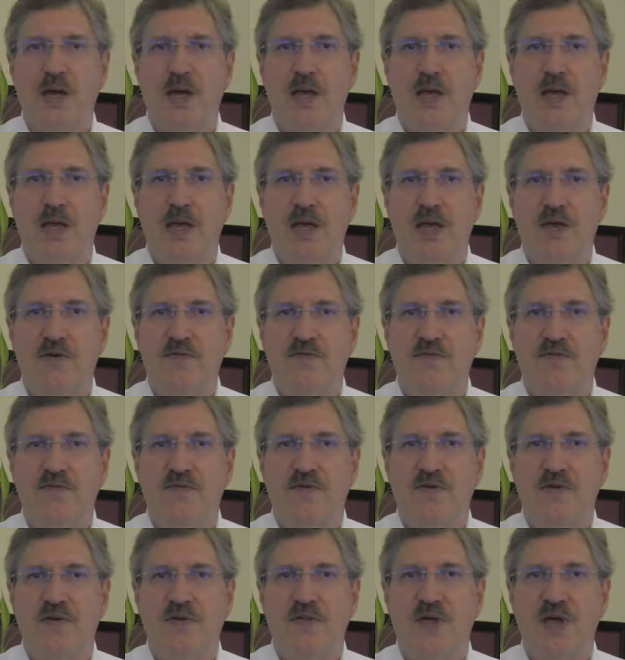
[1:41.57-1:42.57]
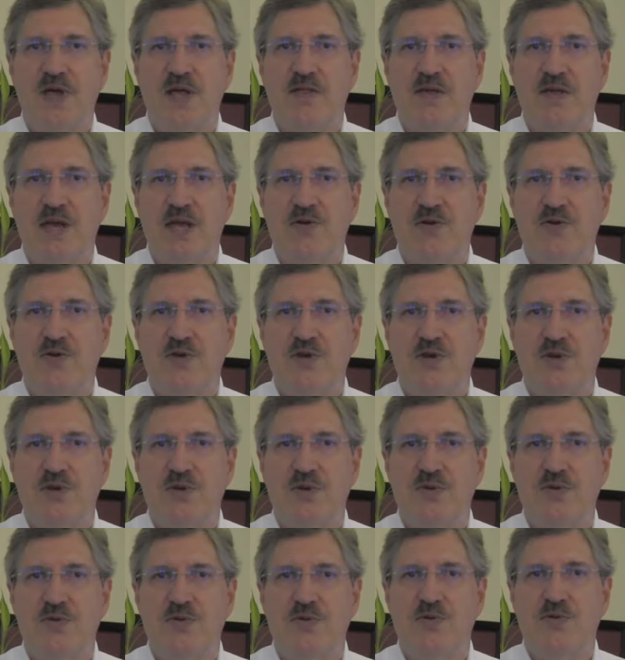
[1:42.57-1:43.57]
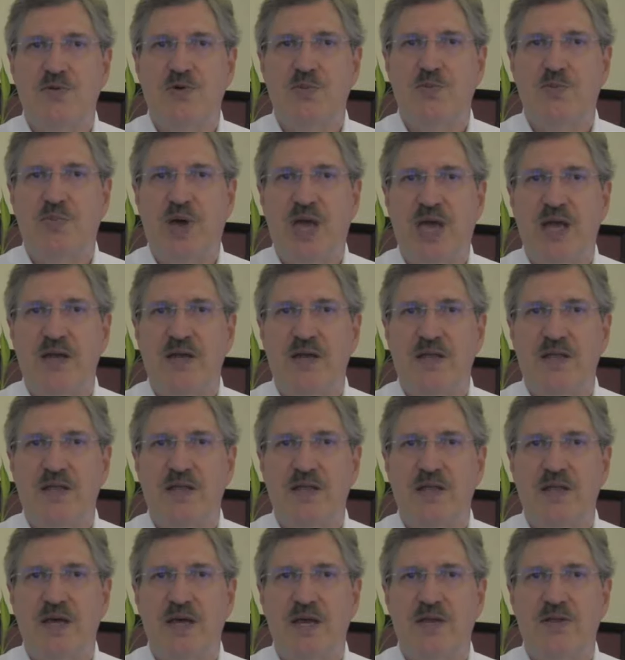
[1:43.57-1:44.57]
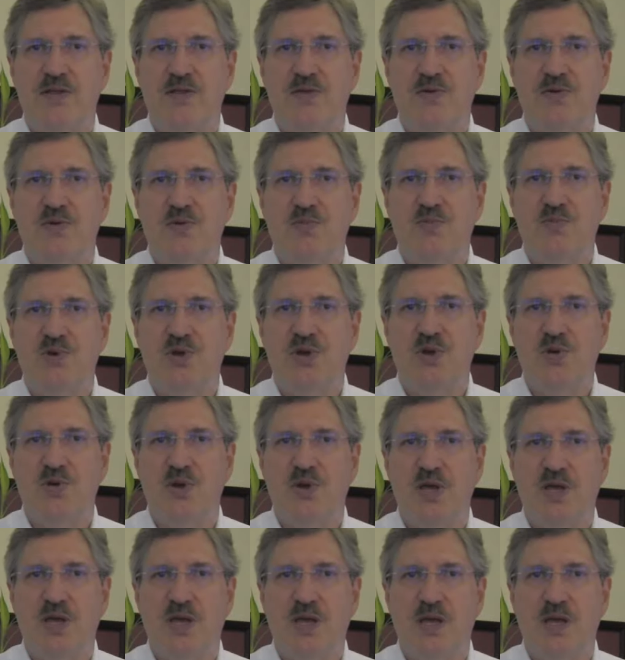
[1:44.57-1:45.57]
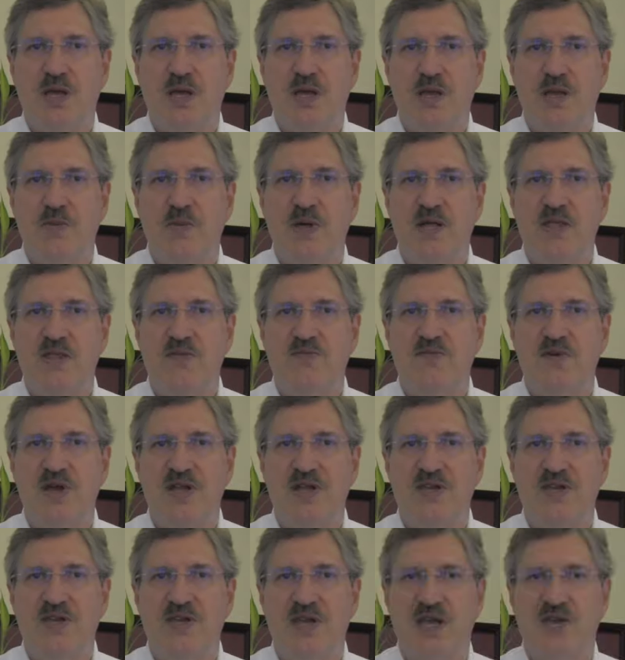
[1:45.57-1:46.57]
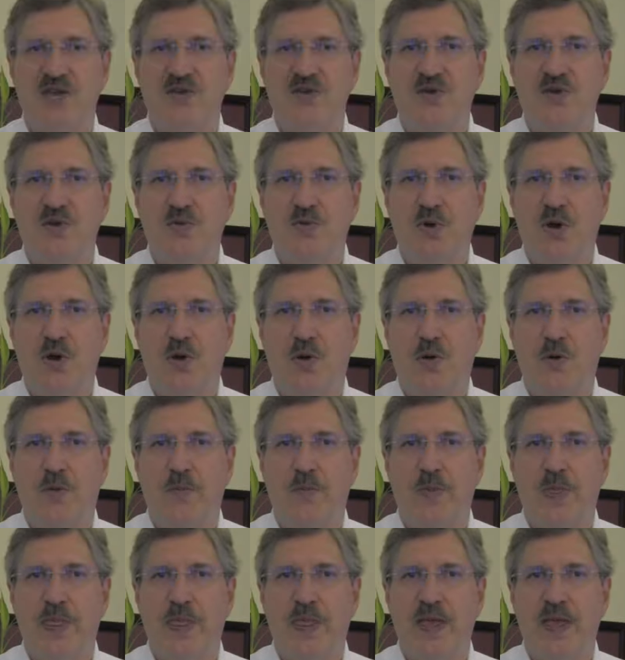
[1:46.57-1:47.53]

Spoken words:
if they later choose to abandon that assumed duty and let the vegetation grow,